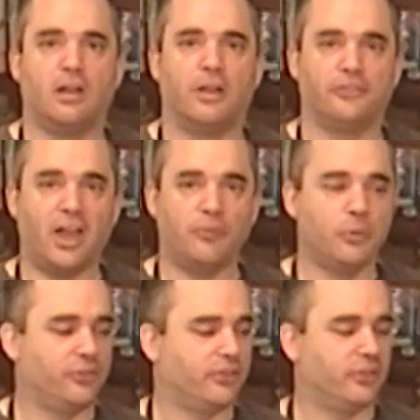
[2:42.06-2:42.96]
Aside from
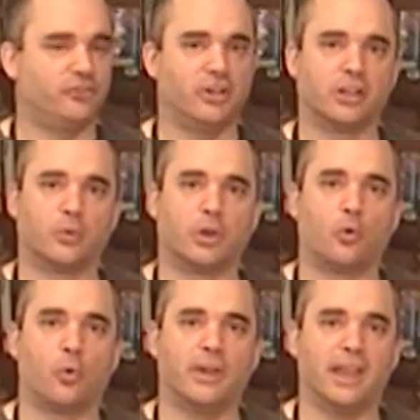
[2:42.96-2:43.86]
using this jig to
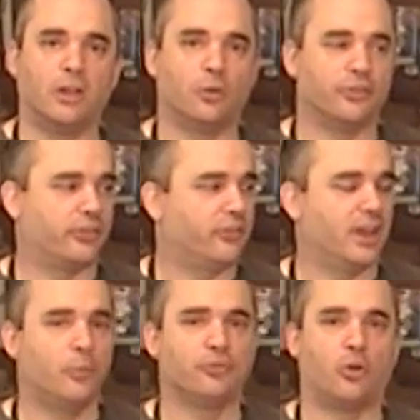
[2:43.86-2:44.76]
record angles at the
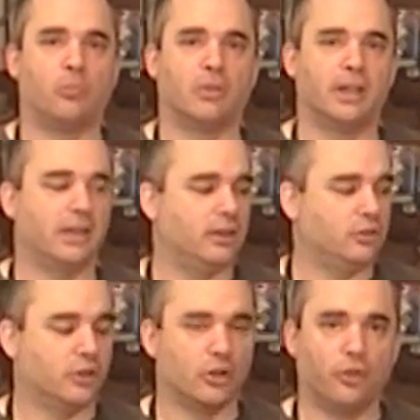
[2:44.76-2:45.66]
table saw blade,
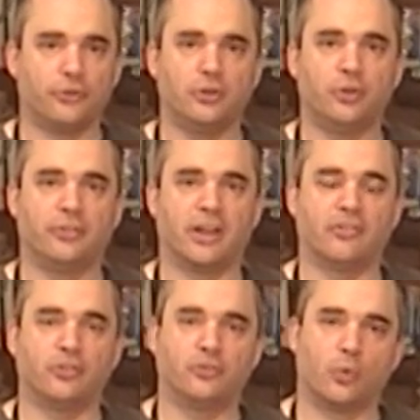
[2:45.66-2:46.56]
you can also use it at
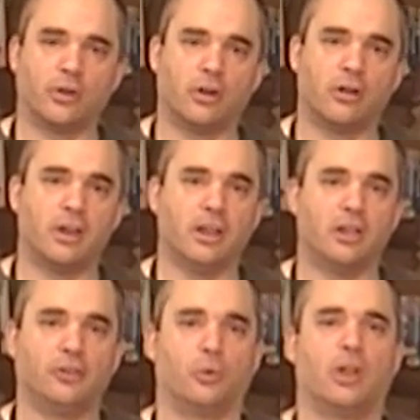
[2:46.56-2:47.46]
the joiner
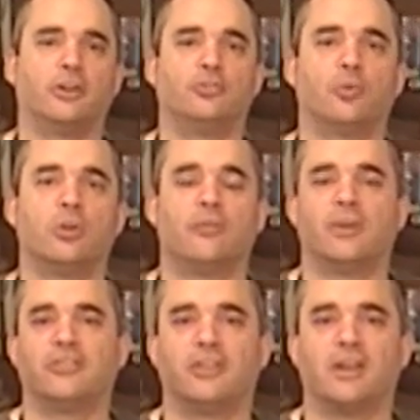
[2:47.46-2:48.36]
to align your joiner
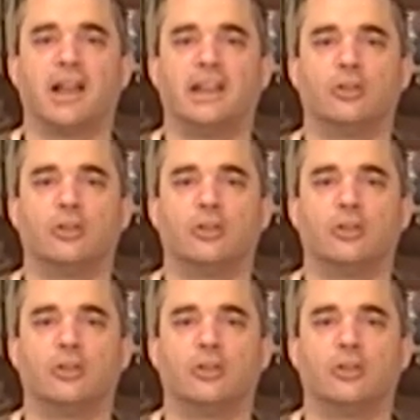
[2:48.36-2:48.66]
fence to 90